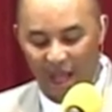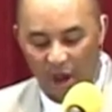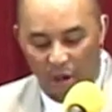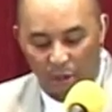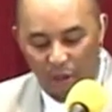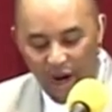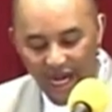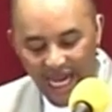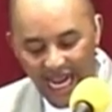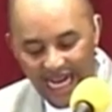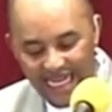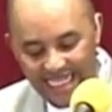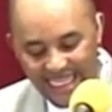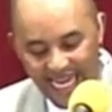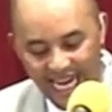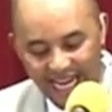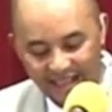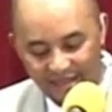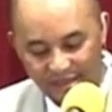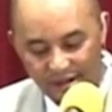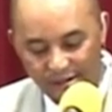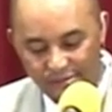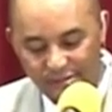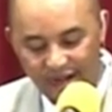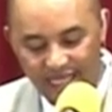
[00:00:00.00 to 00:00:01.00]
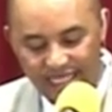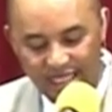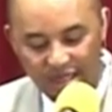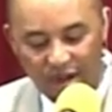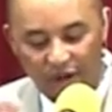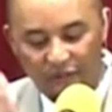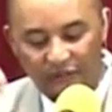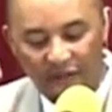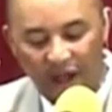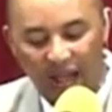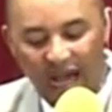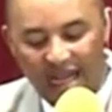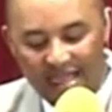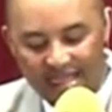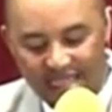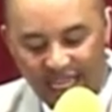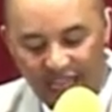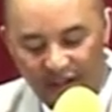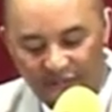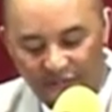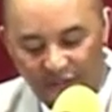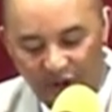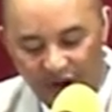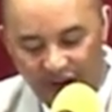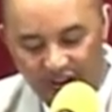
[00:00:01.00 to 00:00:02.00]
When I take the risk of
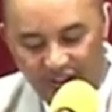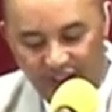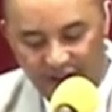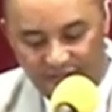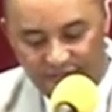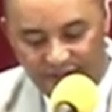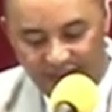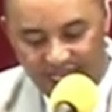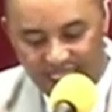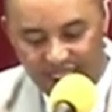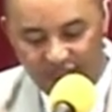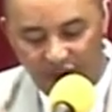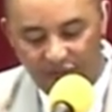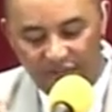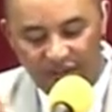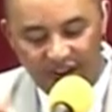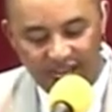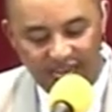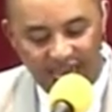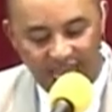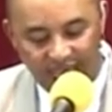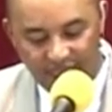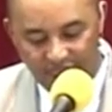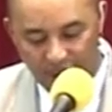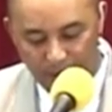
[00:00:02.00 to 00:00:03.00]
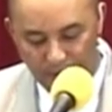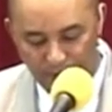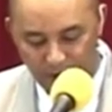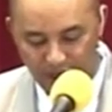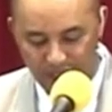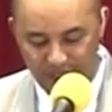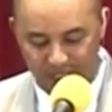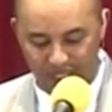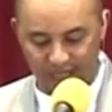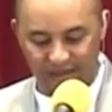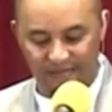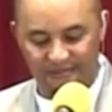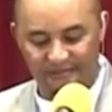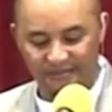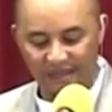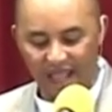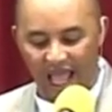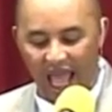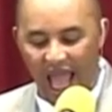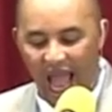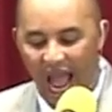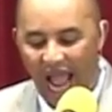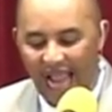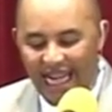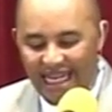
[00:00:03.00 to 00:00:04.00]
asking forgiveness of another person,
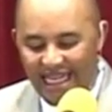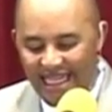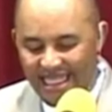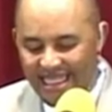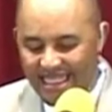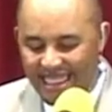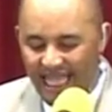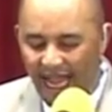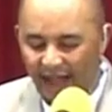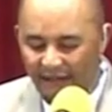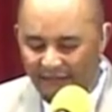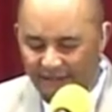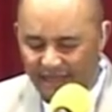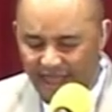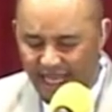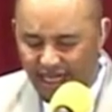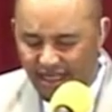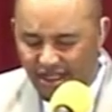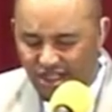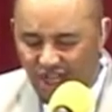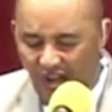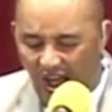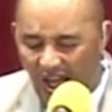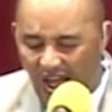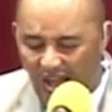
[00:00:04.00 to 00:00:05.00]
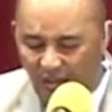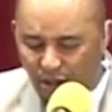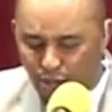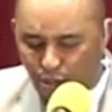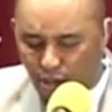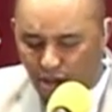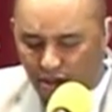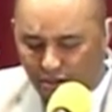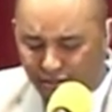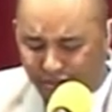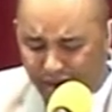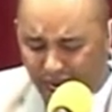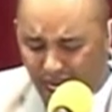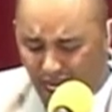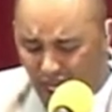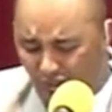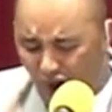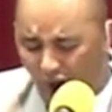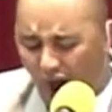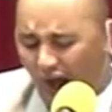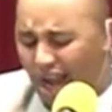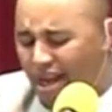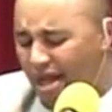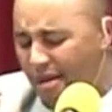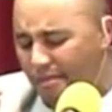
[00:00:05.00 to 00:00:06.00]
I discover that God will really
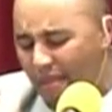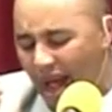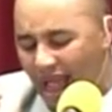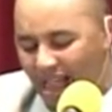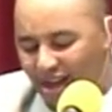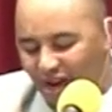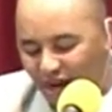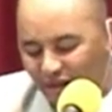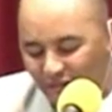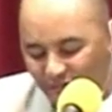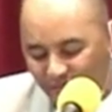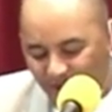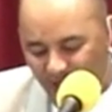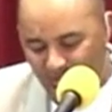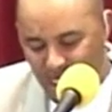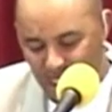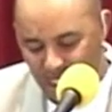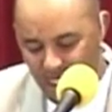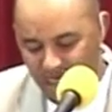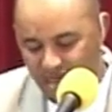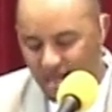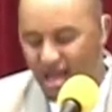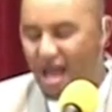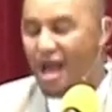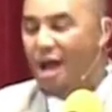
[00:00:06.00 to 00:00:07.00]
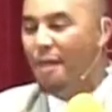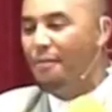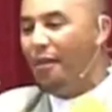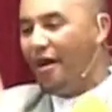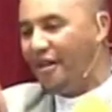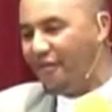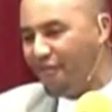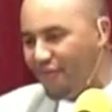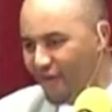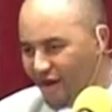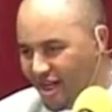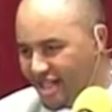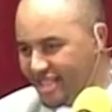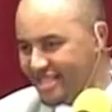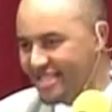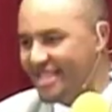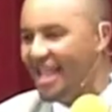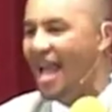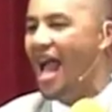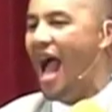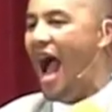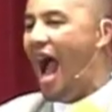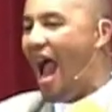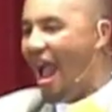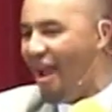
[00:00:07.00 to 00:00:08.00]
honor my confession. But first,
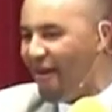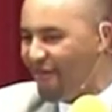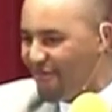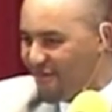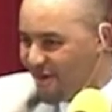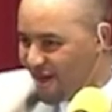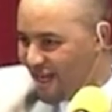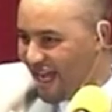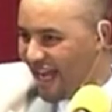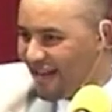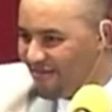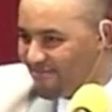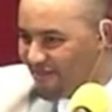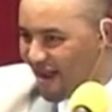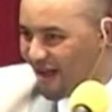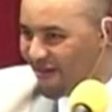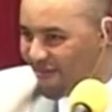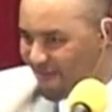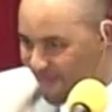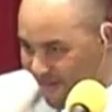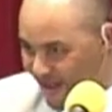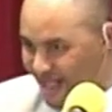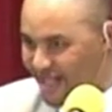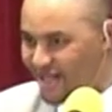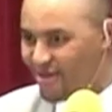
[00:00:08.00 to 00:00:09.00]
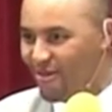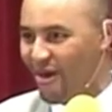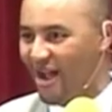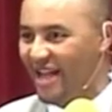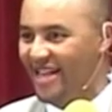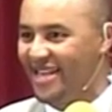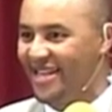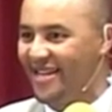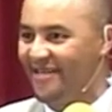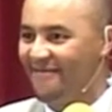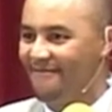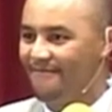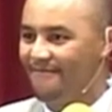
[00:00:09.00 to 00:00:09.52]
I have to get my feet wet.